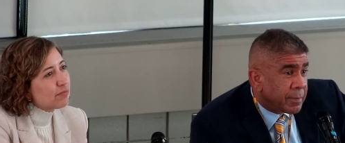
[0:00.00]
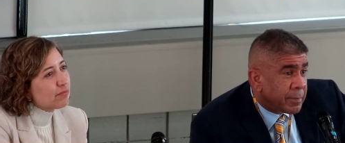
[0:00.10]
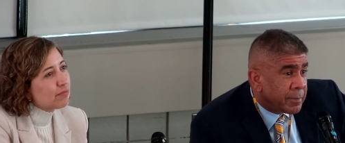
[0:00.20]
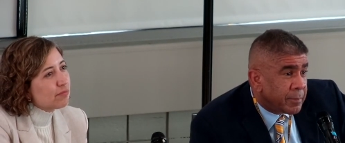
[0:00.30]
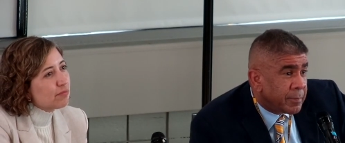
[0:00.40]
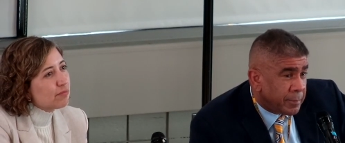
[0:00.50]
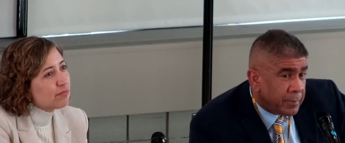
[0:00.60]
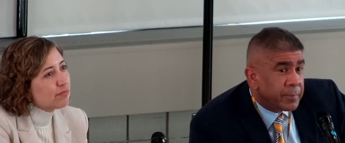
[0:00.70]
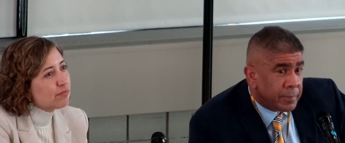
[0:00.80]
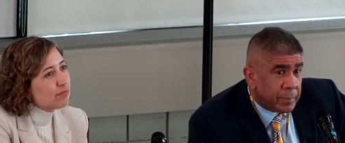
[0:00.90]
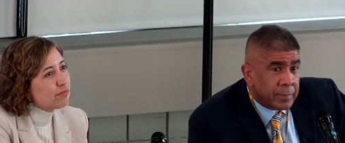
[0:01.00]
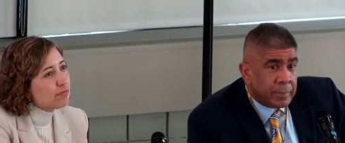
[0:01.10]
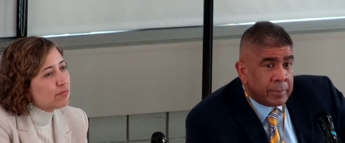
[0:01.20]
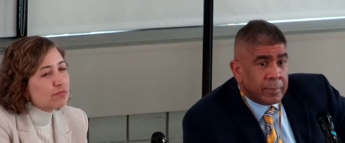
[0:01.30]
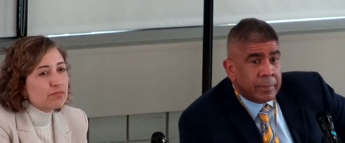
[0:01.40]

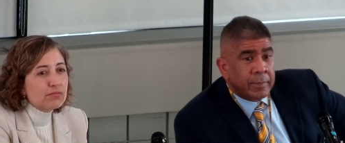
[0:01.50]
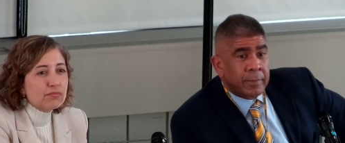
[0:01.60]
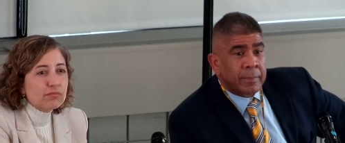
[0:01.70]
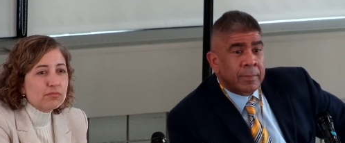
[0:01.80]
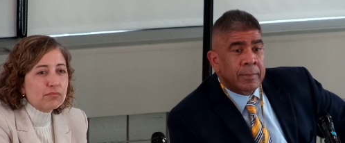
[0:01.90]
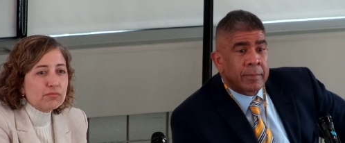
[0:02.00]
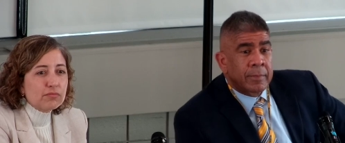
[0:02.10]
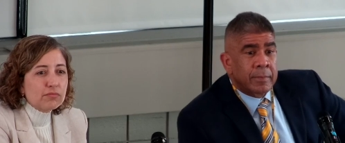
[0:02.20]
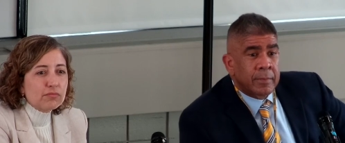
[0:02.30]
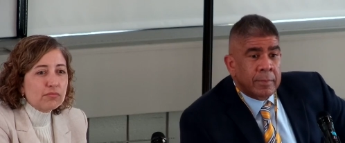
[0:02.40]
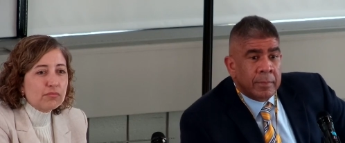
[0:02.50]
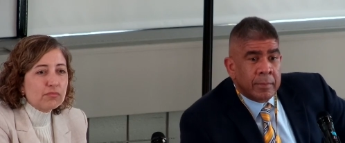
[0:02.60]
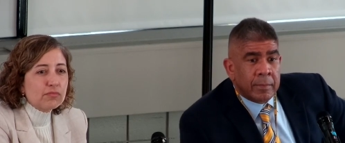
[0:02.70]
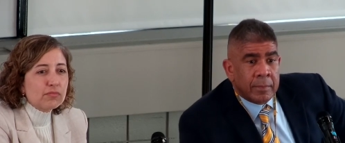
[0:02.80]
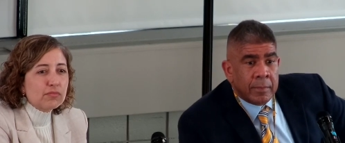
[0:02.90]

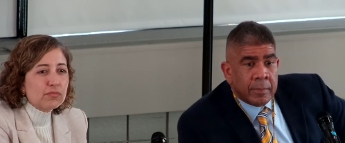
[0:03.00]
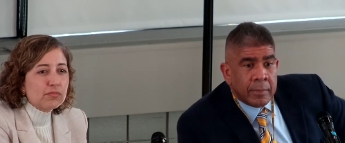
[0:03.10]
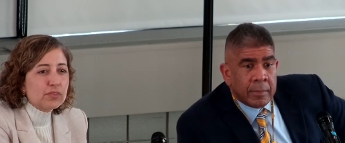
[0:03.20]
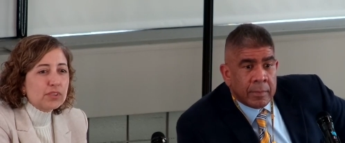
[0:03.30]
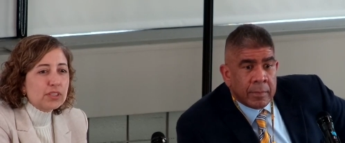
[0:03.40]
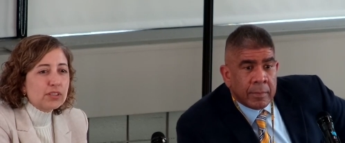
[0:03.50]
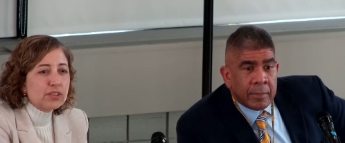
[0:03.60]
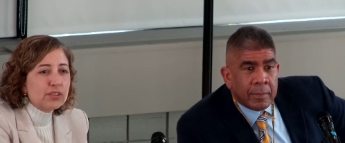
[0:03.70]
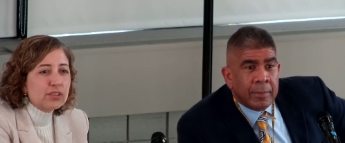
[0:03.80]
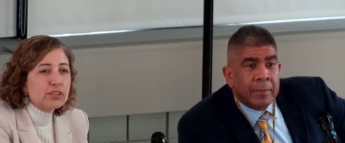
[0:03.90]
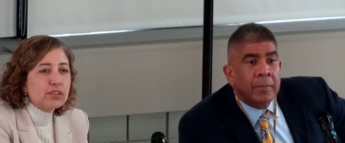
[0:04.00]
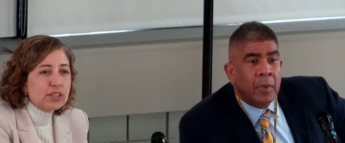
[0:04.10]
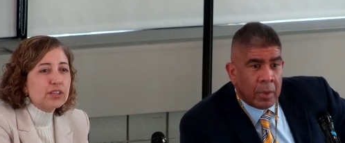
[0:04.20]
(silence)